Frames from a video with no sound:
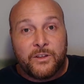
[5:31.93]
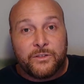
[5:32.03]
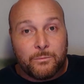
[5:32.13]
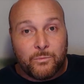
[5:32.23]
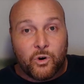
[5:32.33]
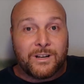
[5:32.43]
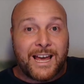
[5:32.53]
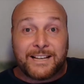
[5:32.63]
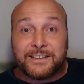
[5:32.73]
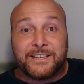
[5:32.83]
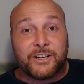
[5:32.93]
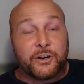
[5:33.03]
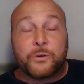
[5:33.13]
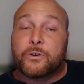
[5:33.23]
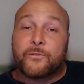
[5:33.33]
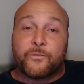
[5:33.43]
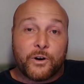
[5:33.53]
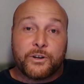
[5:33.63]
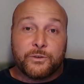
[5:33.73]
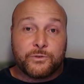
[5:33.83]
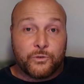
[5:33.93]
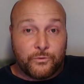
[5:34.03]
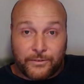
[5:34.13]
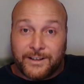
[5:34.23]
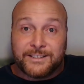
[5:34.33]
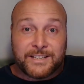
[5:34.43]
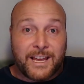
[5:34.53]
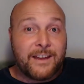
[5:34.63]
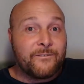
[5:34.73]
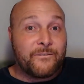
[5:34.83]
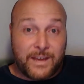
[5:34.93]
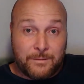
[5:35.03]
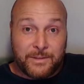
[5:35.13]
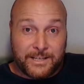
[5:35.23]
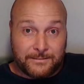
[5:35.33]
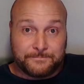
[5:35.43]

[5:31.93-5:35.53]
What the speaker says: the more likely they're going to refer you to friends and family.